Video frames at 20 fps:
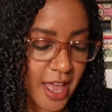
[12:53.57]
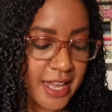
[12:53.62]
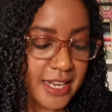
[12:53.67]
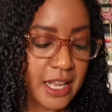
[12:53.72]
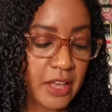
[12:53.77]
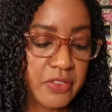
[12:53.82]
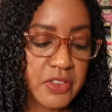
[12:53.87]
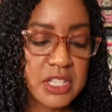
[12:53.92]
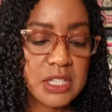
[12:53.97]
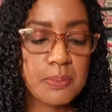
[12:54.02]

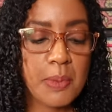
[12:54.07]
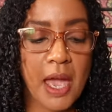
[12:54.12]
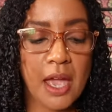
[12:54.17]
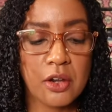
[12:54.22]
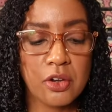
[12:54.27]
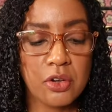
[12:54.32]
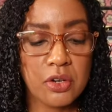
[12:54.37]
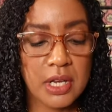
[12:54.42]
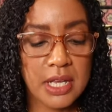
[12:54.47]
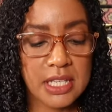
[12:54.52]
Now this
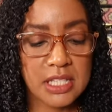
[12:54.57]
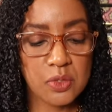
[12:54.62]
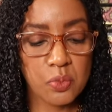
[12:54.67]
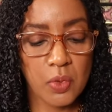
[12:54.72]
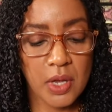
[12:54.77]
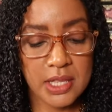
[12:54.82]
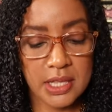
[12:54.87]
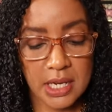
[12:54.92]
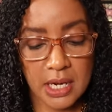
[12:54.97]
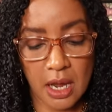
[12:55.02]
pattern is
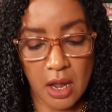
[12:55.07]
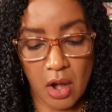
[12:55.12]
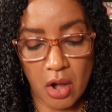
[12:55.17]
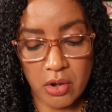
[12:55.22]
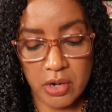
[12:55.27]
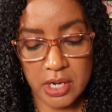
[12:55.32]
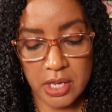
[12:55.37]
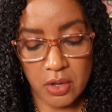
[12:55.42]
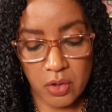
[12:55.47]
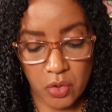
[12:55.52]
one that I
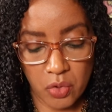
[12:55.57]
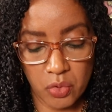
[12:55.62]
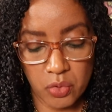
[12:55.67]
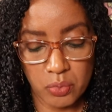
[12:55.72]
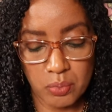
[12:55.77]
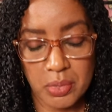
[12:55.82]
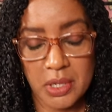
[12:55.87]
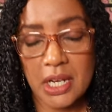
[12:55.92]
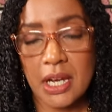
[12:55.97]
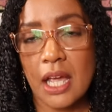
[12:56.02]
already
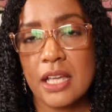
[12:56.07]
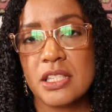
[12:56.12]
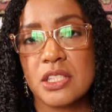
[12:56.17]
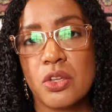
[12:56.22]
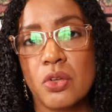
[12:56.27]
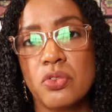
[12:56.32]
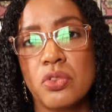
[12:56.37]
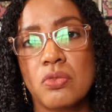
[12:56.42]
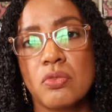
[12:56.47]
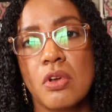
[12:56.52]
own, but I
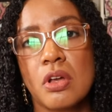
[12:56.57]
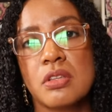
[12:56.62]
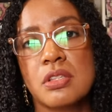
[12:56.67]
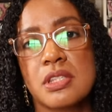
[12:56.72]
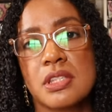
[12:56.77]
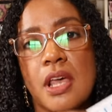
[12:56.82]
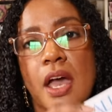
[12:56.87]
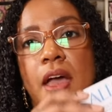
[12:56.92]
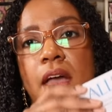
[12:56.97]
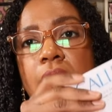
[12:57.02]
sewed the wrong
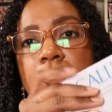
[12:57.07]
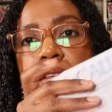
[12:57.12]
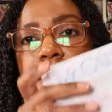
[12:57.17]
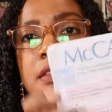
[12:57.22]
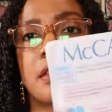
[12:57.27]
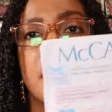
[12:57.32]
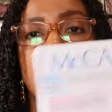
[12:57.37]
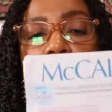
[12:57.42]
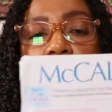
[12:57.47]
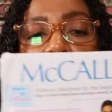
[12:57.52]

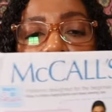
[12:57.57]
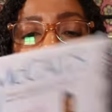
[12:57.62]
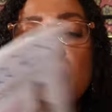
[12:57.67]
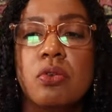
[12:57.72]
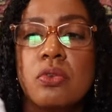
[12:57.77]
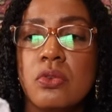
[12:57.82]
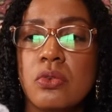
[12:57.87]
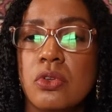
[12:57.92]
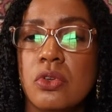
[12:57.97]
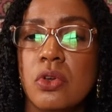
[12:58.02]
size.
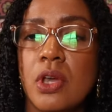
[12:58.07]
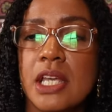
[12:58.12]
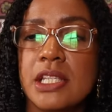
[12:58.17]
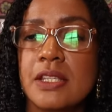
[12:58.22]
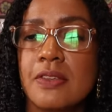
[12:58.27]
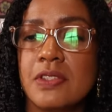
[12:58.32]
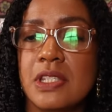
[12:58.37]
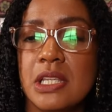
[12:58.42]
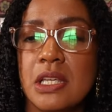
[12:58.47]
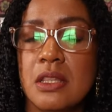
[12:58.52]
So you guys
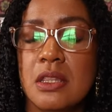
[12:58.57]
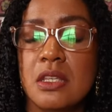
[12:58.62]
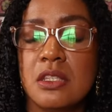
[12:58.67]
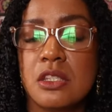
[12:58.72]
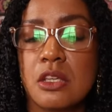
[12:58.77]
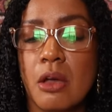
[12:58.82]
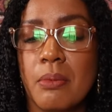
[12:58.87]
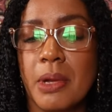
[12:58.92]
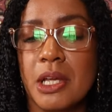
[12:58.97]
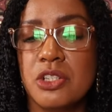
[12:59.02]
have seen
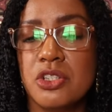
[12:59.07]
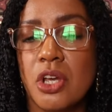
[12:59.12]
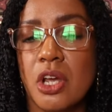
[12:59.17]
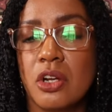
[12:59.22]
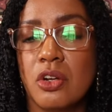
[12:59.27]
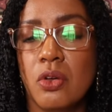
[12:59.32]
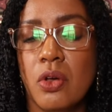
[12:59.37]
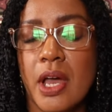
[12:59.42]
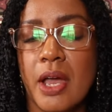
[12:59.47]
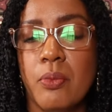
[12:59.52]
this on my
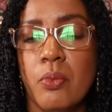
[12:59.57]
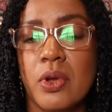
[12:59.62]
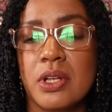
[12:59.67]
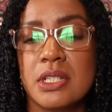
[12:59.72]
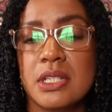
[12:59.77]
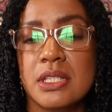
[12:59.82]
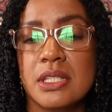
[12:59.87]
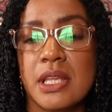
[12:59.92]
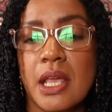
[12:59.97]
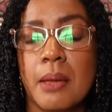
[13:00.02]
channel. I
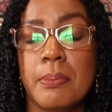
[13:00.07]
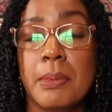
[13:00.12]
want to say I